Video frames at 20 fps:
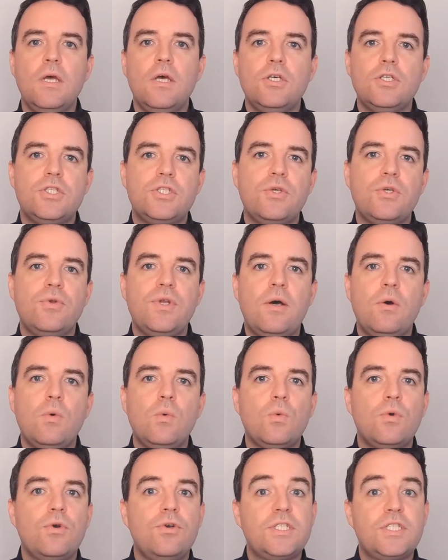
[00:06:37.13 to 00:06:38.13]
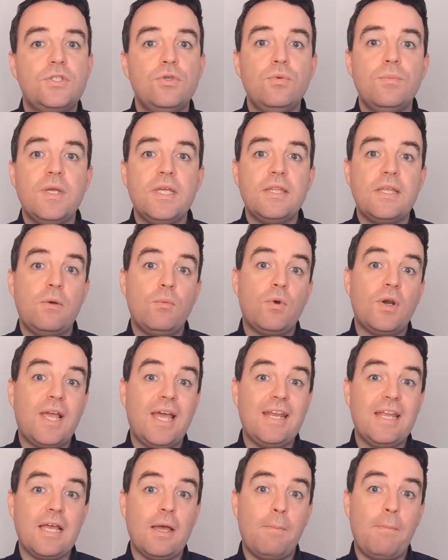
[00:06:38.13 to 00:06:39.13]
So now we're assuming that we're
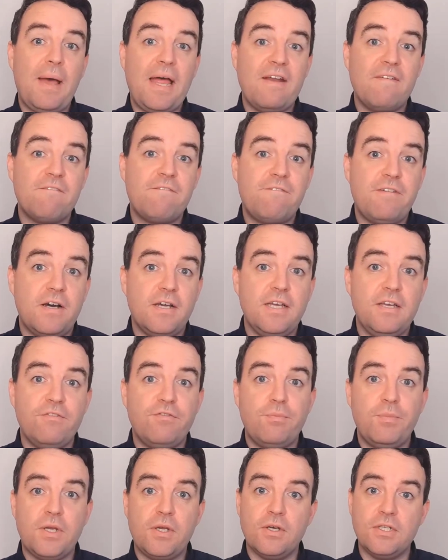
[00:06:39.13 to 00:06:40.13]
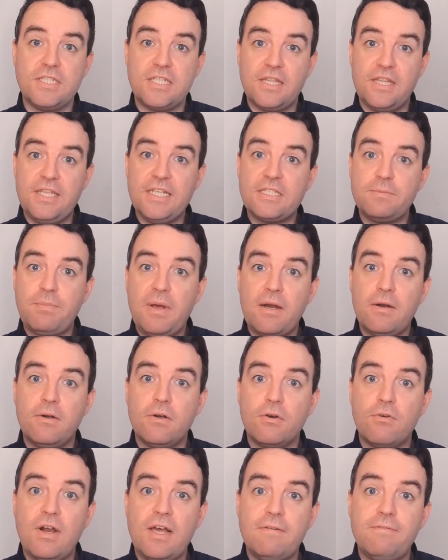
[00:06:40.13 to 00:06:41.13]
getting a band 5 because this
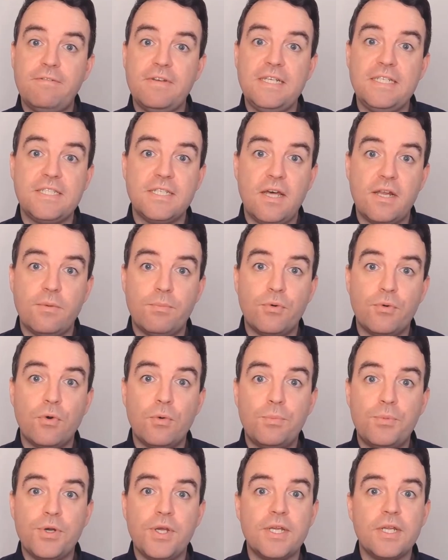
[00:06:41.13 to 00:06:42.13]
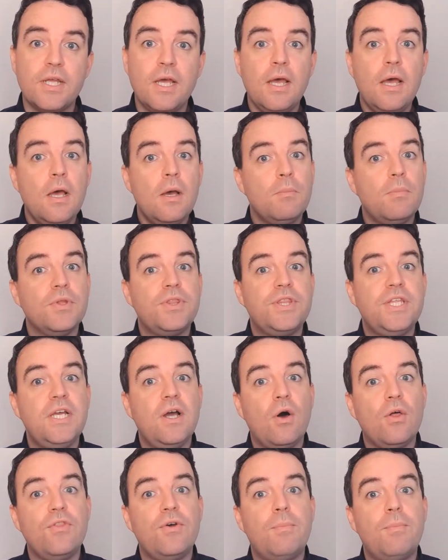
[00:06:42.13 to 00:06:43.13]
paragraph is not appropriate, but the
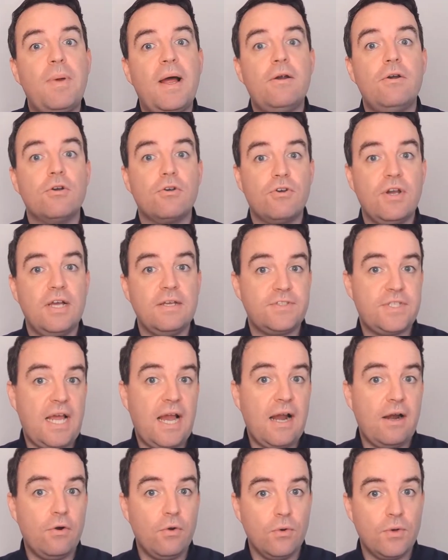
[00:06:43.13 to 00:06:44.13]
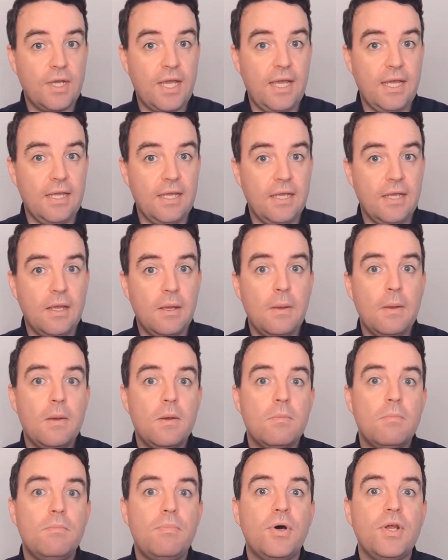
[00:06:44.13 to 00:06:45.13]
other paragraphs are okay.
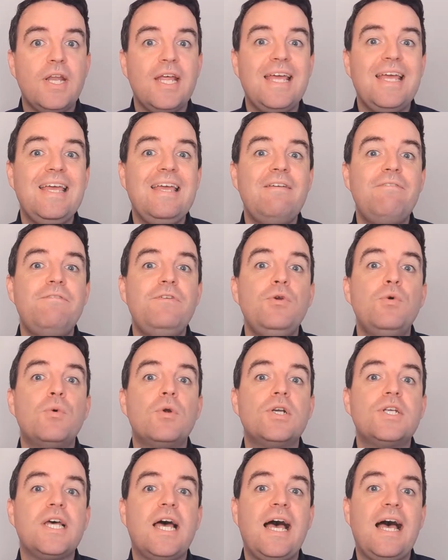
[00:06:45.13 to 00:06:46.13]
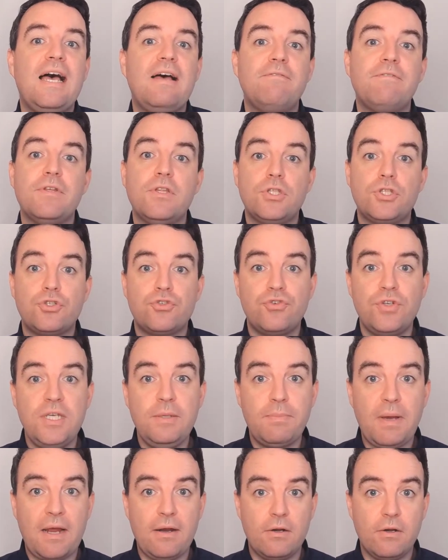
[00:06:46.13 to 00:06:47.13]
But if you were to have 3
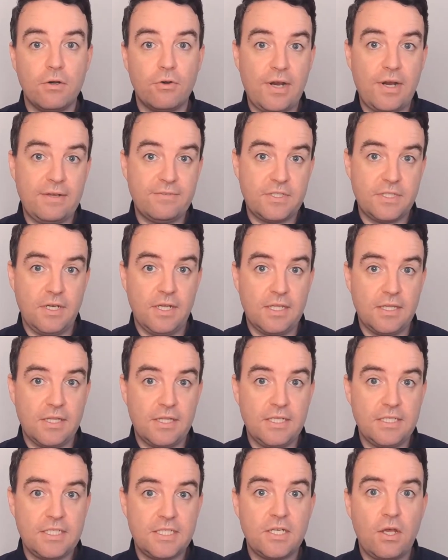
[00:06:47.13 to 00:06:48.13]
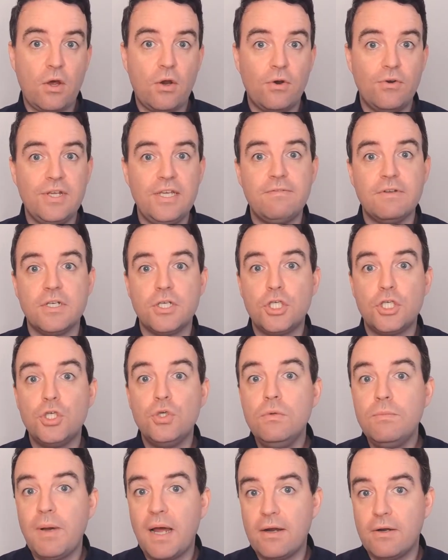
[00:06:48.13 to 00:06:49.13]
paragraphs like this, or even
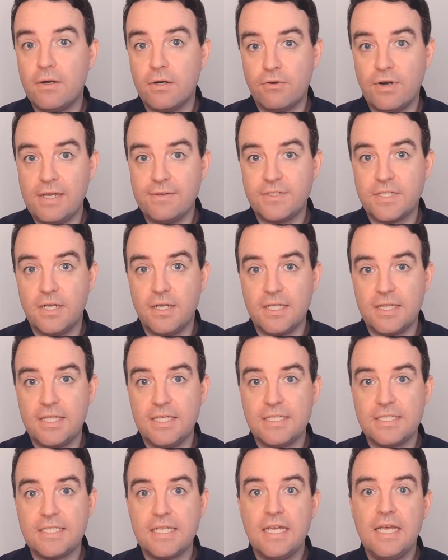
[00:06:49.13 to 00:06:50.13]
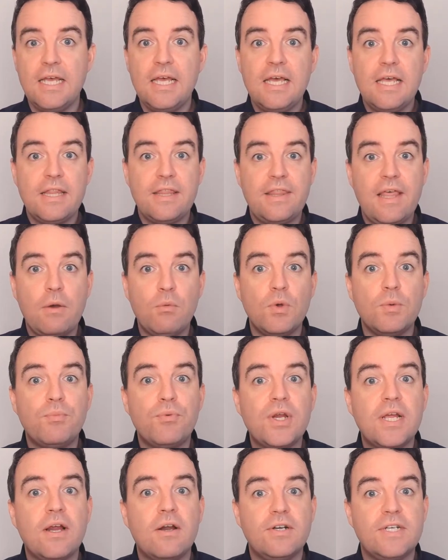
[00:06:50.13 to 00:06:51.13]
2 paragraphs like this, that would
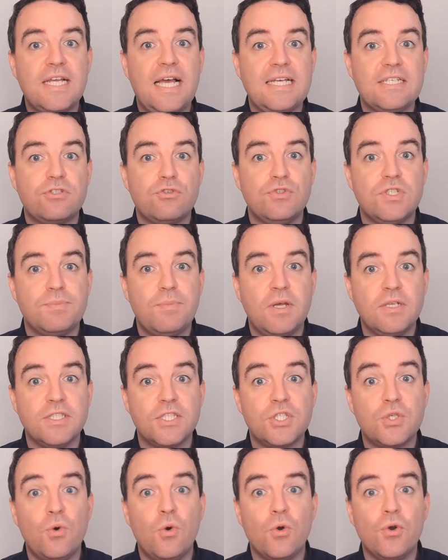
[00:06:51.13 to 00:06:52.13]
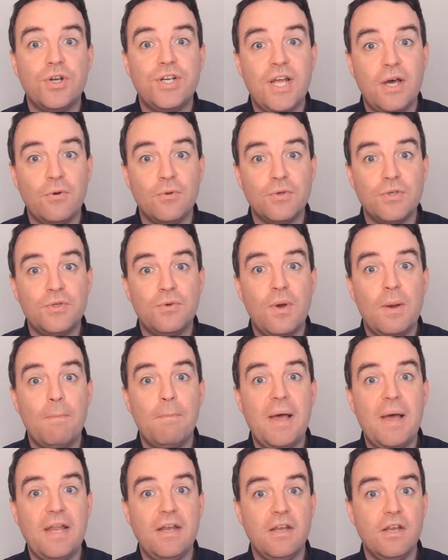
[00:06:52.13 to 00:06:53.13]
bring our task response score down to a
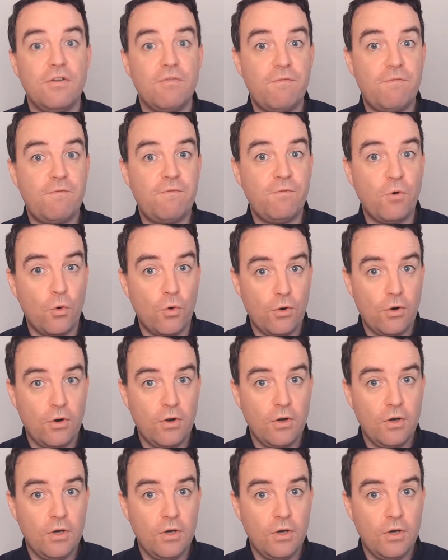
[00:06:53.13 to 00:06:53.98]
band 4.